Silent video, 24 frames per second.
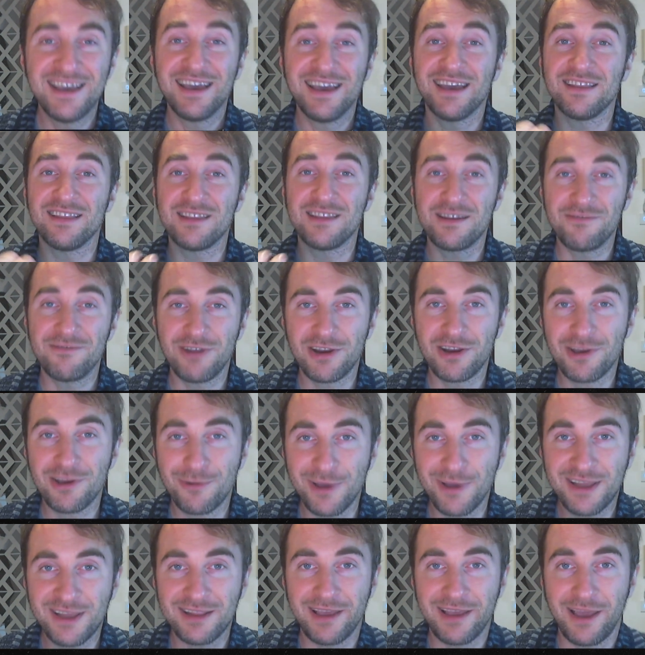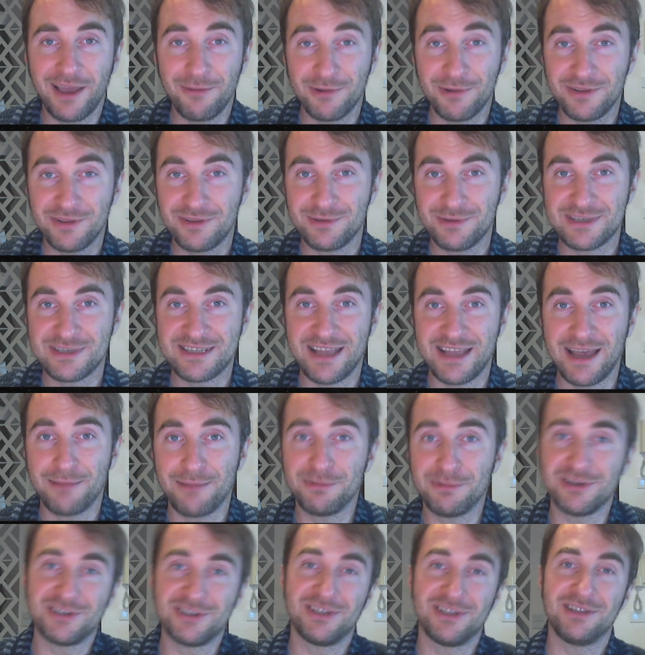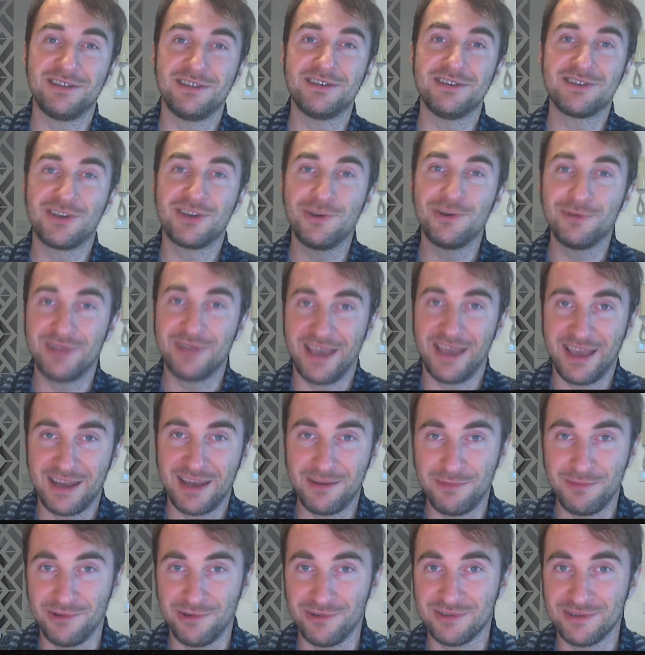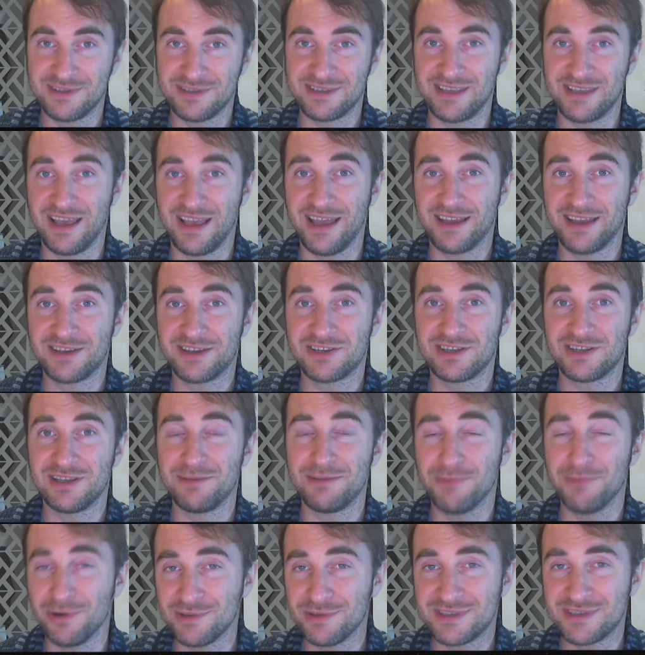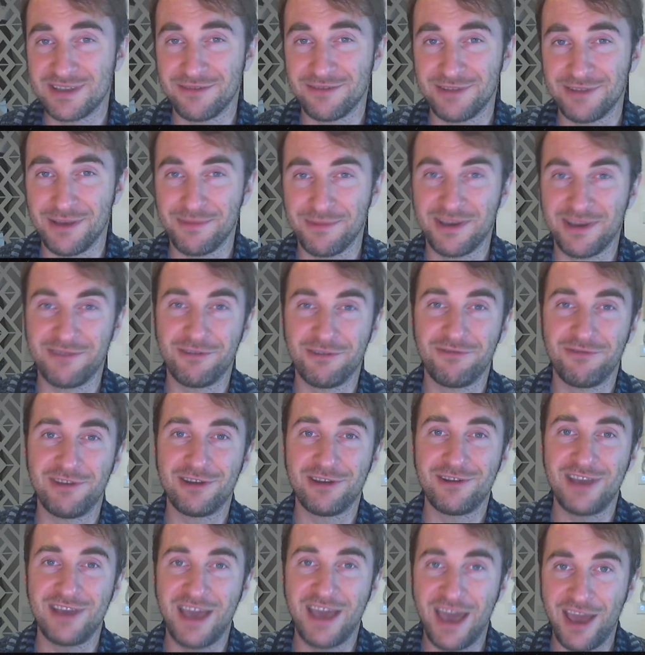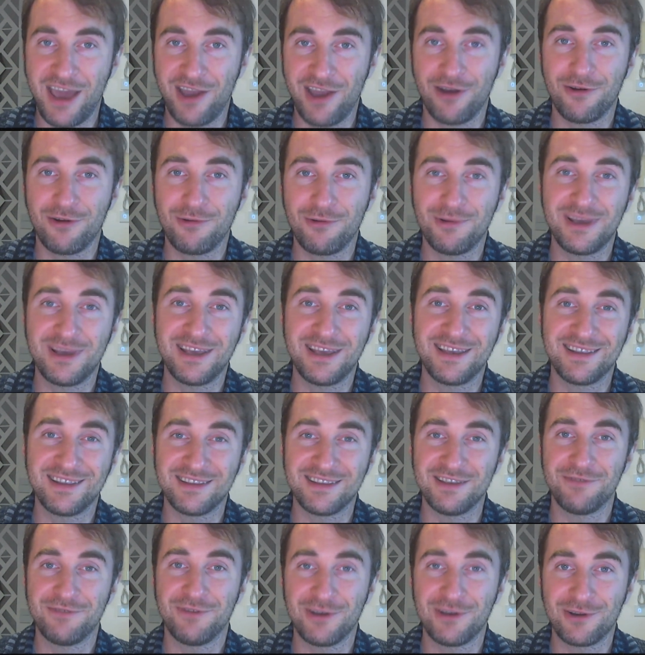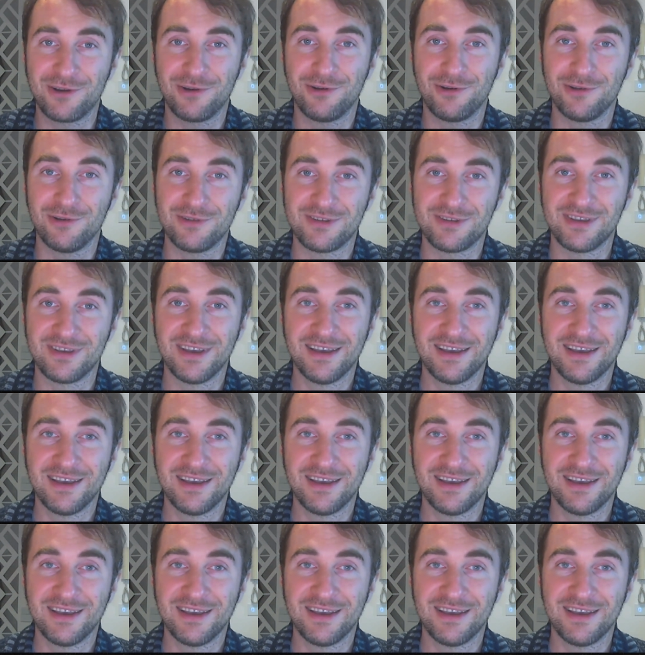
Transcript: And then very quickly, I want to establish that these cute animals, actually most of them have a very harrowing, difficult